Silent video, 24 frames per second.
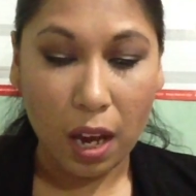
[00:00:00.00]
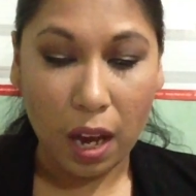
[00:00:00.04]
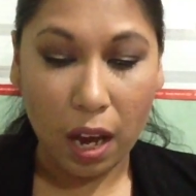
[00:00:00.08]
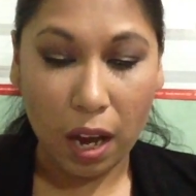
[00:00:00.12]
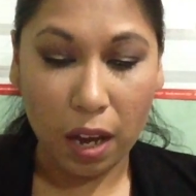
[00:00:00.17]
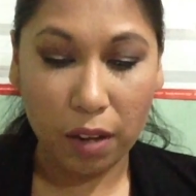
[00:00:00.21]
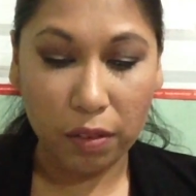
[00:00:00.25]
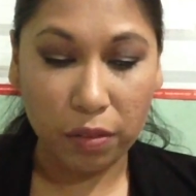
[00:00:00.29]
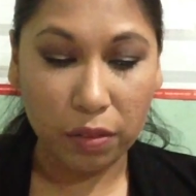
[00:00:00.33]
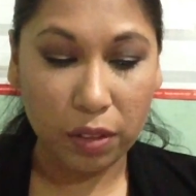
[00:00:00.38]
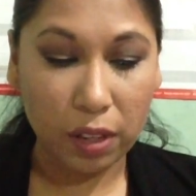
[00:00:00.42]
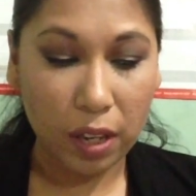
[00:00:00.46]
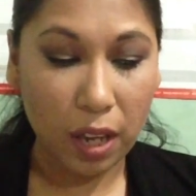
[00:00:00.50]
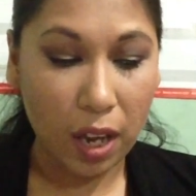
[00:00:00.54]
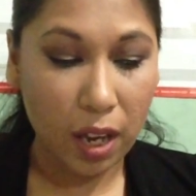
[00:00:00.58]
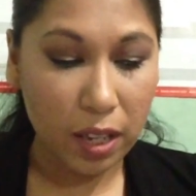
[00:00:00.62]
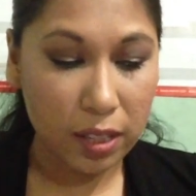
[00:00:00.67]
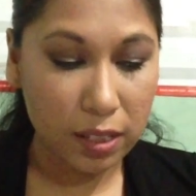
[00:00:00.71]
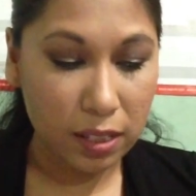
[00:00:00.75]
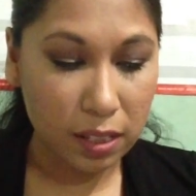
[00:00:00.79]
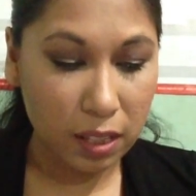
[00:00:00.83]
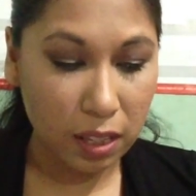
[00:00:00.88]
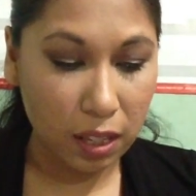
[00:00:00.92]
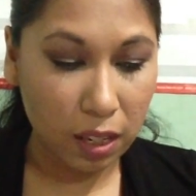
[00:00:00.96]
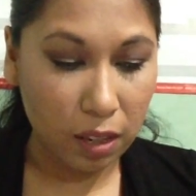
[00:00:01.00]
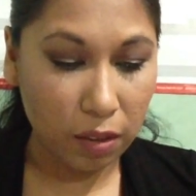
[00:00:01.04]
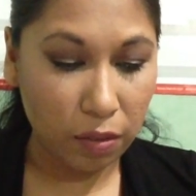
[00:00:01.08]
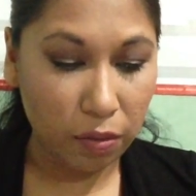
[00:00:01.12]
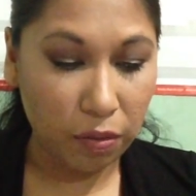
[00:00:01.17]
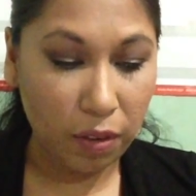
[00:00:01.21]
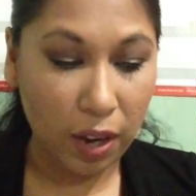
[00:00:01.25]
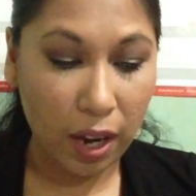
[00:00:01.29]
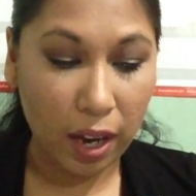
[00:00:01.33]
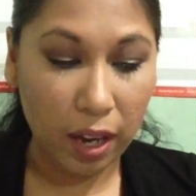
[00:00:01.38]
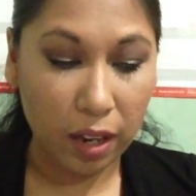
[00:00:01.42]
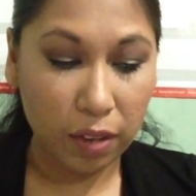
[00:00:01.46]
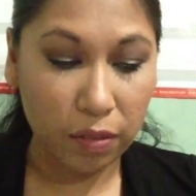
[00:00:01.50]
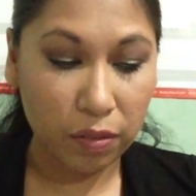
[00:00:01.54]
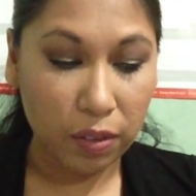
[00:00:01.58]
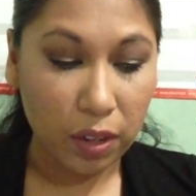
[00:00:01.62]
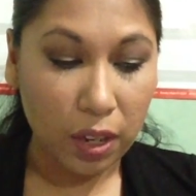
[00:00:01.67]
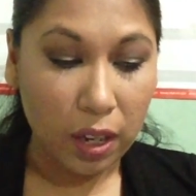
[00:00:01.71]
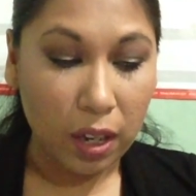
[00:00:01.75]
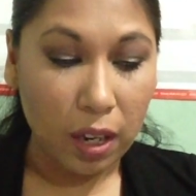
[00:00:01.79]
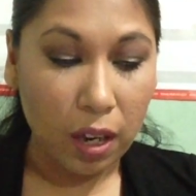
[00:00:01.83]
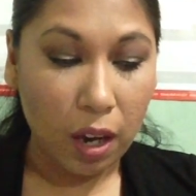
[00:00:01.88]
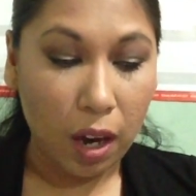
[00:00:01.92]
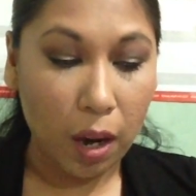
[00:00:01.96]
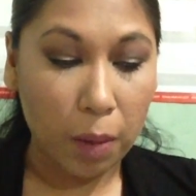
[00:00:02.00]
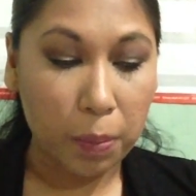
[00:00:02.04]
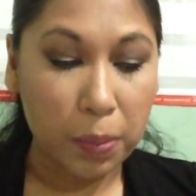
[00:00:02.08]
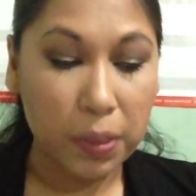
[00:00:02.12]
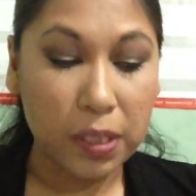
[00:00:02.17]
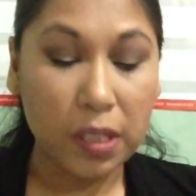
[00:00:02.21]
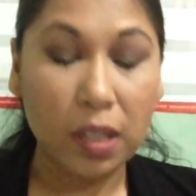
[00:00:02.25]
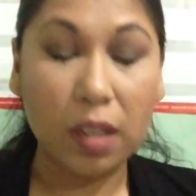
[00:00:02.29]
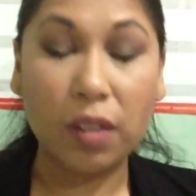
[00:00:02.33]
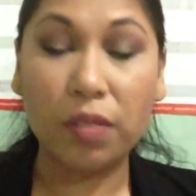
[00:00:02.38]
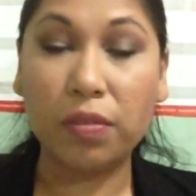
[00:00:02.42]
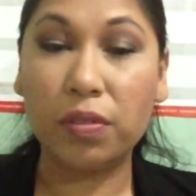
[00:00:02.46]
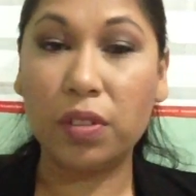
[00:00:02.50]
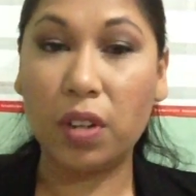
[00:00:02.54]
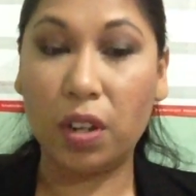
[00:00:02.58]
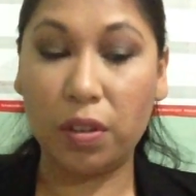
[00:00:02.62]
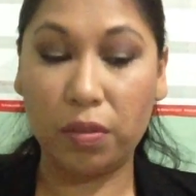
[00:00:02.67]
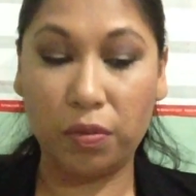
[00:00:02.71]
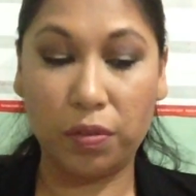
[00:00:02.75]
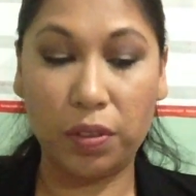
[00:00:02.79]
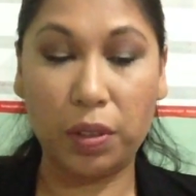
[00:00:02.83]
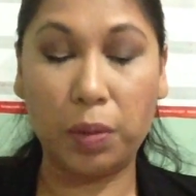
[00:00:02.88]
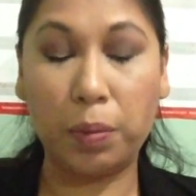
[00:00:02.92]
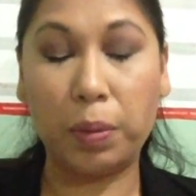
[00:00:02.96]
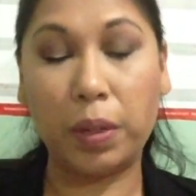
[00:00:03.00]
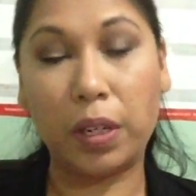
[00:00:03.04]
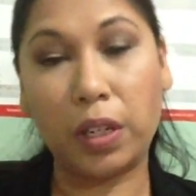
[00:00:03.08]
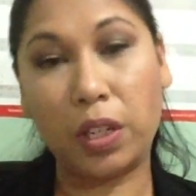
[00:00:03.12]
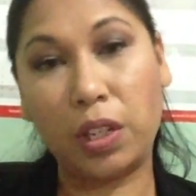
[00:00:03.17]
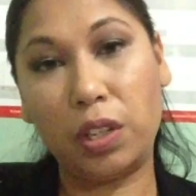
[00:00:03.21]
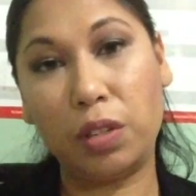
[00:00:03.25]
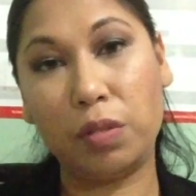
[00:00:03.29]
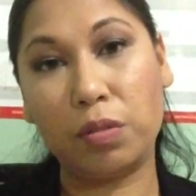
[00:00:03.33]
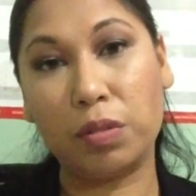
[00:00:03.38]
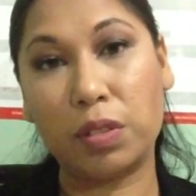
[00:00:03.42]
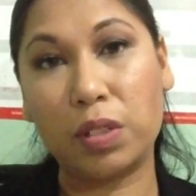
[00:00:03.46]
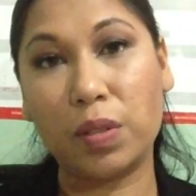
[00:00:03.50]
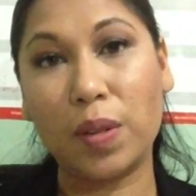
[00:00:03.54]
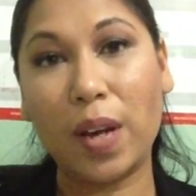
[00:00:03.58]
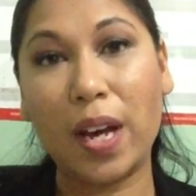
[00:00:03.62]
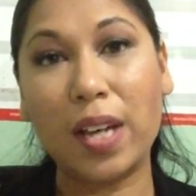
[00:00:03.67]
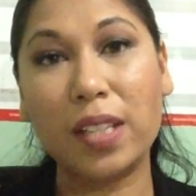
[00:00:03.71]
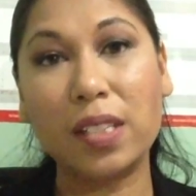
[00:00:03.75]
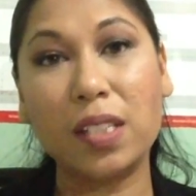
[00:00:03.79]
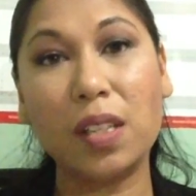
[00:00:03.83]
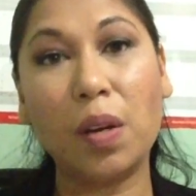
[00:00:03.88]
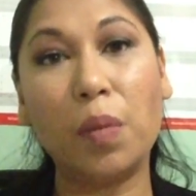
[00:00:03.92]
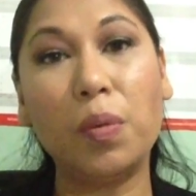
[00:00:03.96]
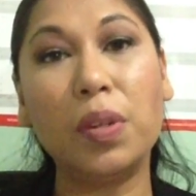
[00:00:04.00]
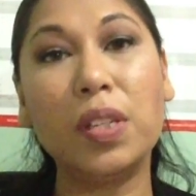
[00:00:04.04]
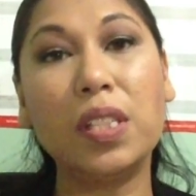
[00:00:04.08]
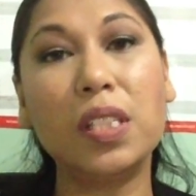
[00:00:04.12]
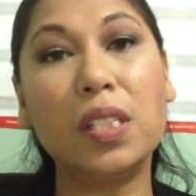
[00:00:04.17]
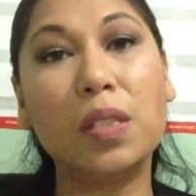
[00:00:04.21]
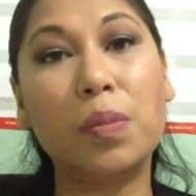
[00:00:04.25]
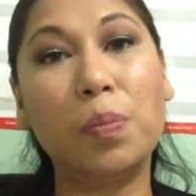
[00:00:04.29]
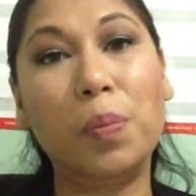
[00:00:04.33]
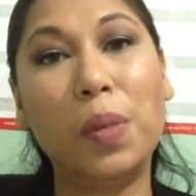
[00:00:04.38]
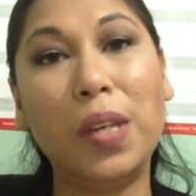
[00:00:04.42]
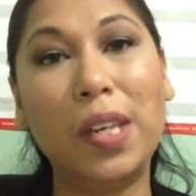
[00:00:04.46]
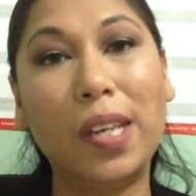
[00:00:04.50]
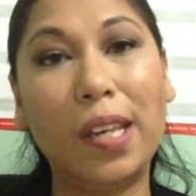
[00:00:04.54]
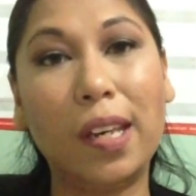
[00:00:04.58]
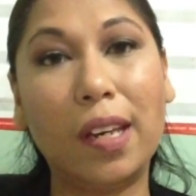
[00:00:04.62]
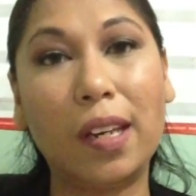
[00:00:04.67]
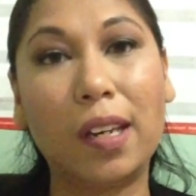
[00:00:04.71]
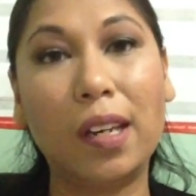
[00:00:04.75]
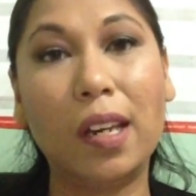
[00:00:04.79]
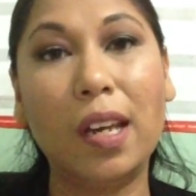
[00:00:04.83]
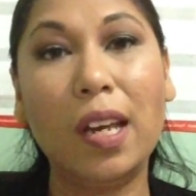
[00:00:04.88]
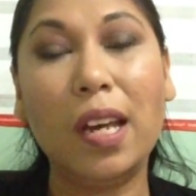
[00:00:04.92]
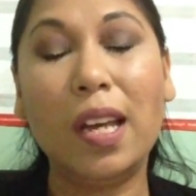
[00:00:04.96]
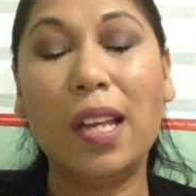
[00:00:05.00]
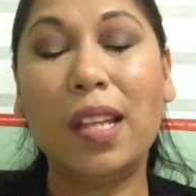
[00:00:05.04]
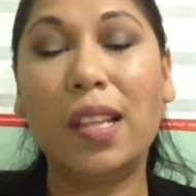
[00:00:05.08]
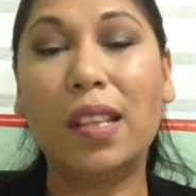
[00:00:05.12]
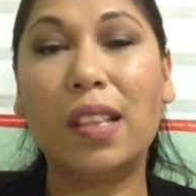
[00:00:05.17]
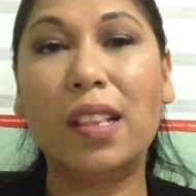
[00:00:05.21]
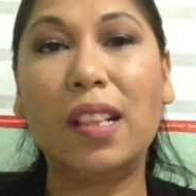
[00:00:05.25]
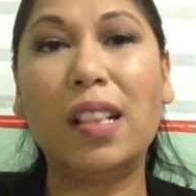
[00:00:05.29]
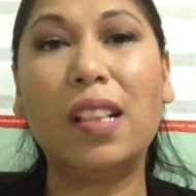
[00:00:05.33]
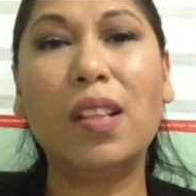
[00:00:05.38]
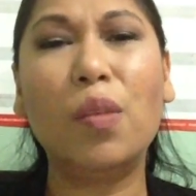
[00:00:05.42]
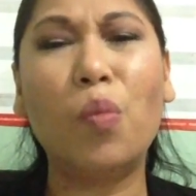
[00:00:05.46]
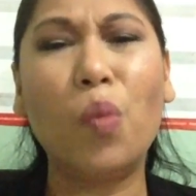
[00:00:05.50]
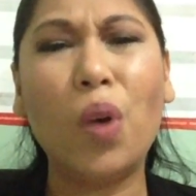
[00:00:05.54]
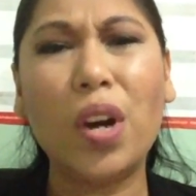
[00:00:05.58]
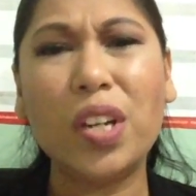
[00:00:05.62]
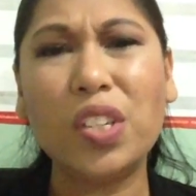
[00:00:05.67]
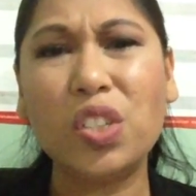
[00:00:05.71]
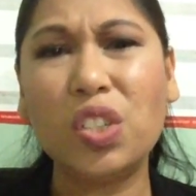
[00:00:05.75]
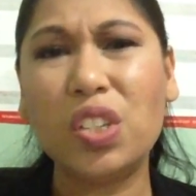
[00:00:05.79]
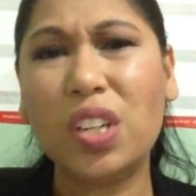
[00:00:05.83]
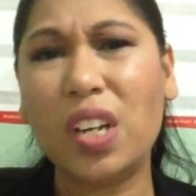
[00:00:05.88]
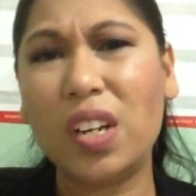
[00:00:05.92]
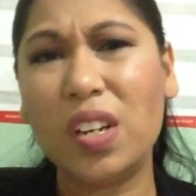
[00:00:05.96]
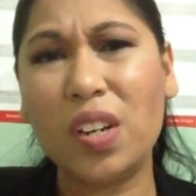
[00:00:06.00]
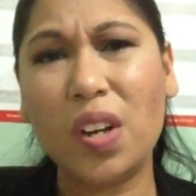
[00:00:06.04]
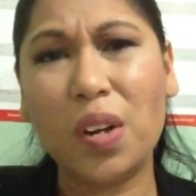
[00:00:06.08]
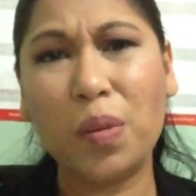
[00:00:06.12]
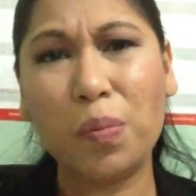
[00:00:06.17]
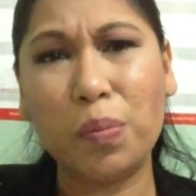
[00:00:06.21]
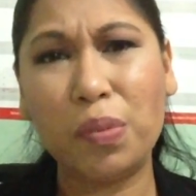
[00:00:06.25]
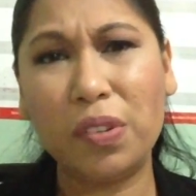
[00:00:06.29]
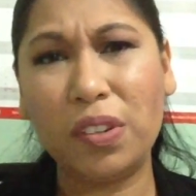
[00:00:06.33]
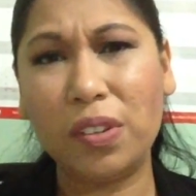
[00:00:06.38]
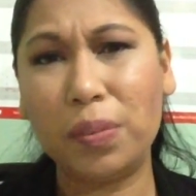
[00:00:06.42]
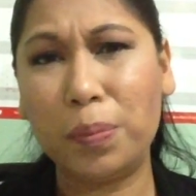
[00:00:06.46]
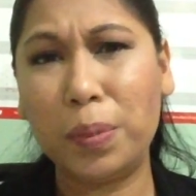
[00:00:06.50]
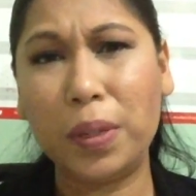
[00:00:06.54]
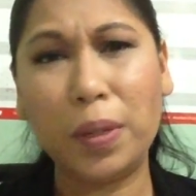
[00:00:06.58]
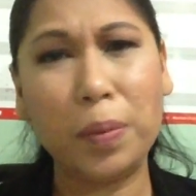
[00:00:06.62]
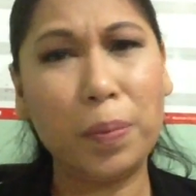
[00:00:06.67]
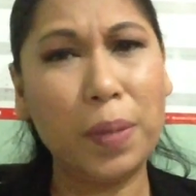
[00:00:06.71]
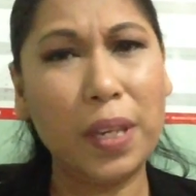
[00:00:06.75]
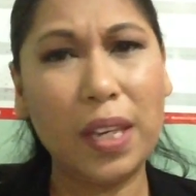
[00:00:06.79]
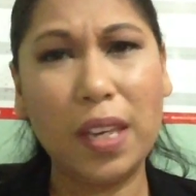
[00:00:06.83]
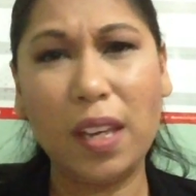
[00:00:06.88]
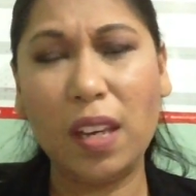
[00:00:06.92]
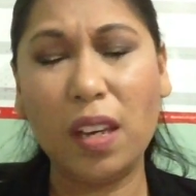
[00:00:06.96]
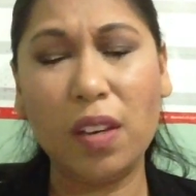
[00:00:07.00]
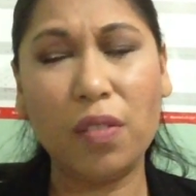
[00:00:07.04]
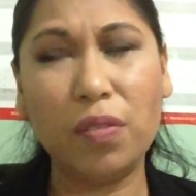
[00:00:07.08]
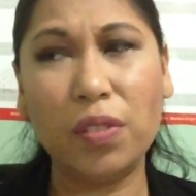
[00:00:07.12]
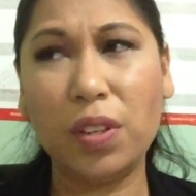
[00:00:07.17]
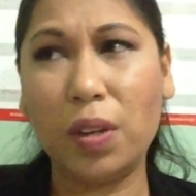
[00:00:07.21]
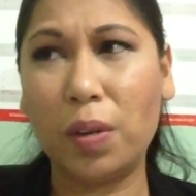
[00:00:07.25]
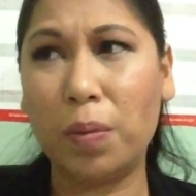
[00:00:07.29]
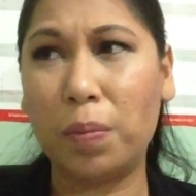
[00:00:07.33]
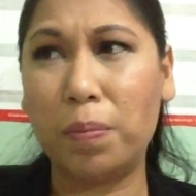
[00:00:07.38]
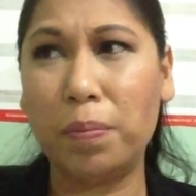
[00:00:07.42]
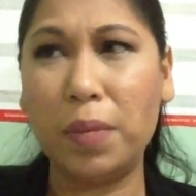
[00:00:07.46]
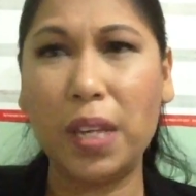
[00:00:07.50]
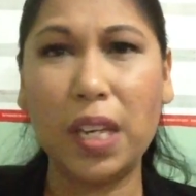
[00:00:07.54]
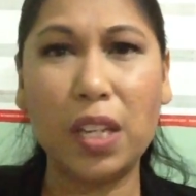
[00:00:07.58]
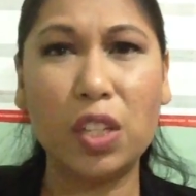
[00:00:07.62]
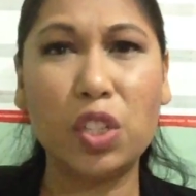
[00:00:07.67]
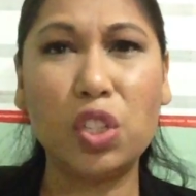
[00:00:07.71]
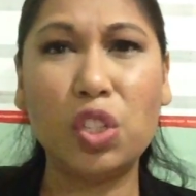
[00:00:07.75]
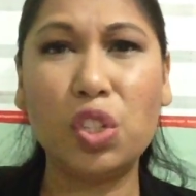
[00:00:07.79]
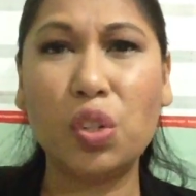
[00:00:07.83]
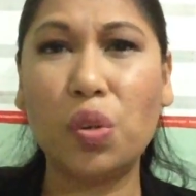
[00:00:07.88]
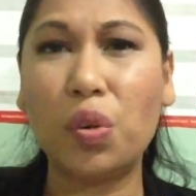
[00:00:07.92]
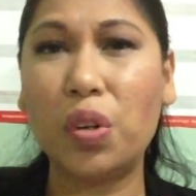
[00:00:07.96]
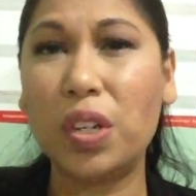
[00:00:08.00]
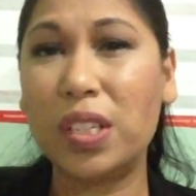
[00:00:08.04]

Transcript: And lastly, 5, observe nonverbal cues. So as someone is speaking, watch their nonverbal behavior. Make sure